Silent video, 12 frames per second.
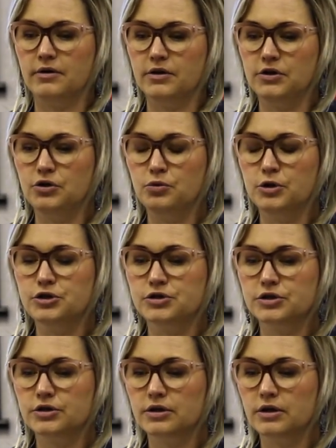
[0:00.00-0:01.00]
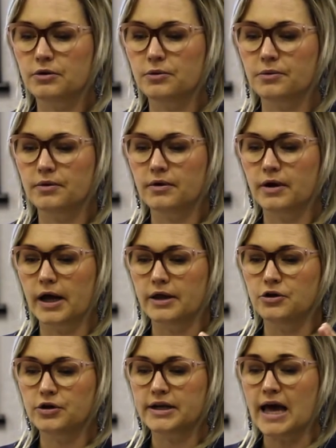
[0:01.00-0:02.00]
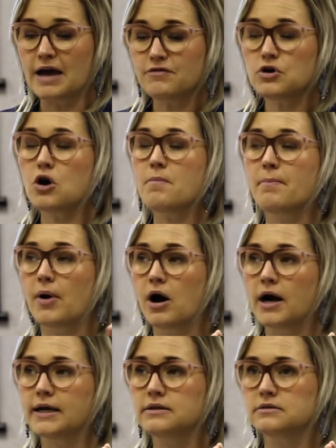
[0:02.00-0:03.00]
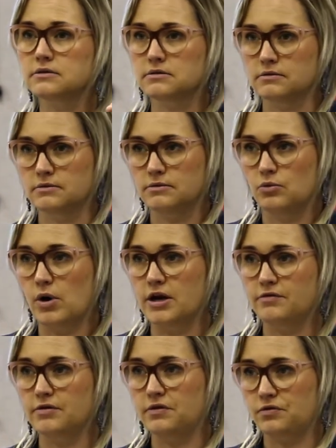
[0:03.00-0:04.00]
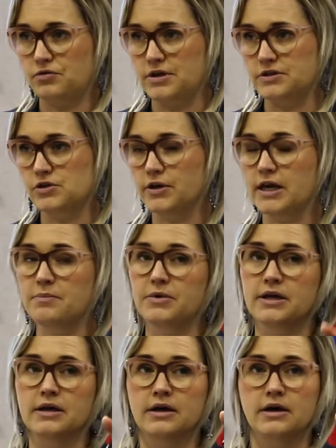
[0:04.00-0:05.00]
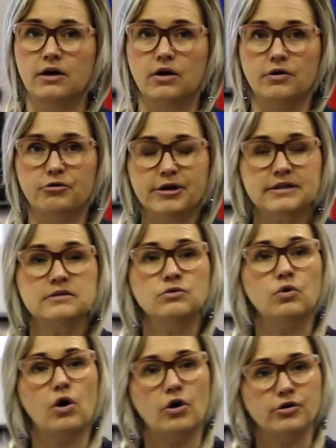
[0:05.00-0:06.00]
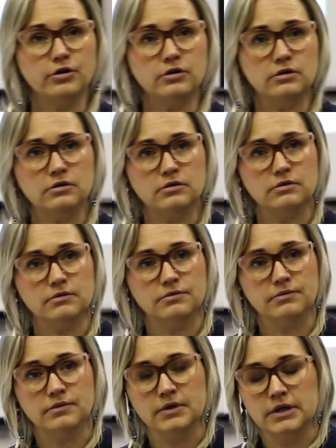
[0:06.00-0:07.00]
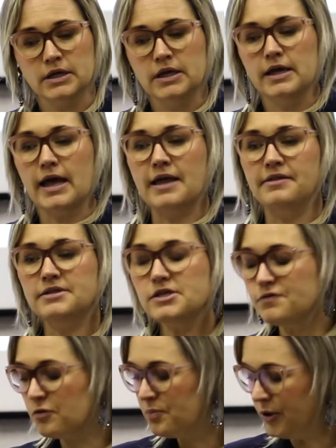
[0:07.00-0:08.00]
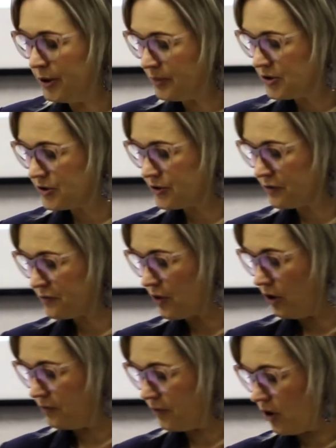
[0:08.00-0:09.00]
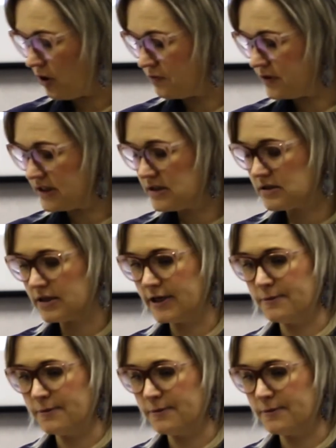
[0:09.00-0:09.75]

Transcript: you can have a combined one of the three. So it can be written or oral, and this is for purposes of this